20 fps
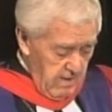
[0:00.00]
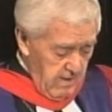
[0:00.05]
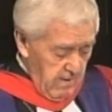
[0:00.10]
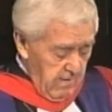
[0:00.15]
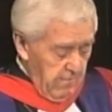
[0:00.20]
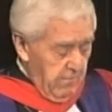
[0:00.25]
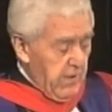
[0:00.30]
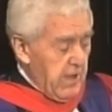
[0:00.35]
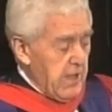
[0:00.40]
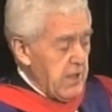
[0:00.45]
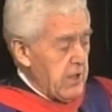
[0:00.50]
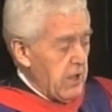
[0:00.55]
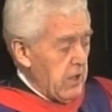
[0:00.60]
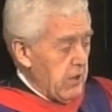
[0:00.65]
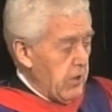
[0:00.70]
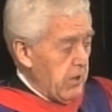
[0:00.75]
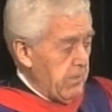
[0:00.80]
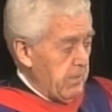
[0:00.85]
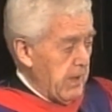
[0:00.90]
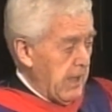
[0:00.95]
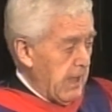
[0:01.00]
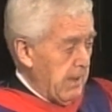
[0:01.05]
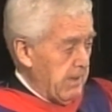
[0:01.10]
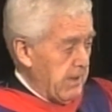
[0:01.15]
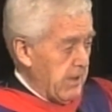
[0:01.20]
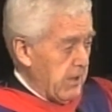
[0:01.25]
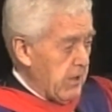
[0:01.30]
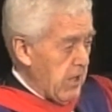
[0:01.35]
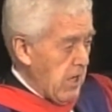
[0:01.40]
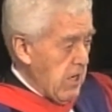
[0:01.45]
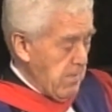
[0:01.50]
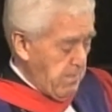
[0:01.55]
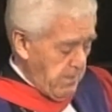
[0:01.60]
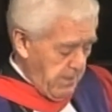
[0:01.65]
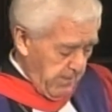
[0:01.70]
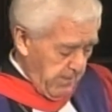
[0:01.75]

fears he'll not be able to cope,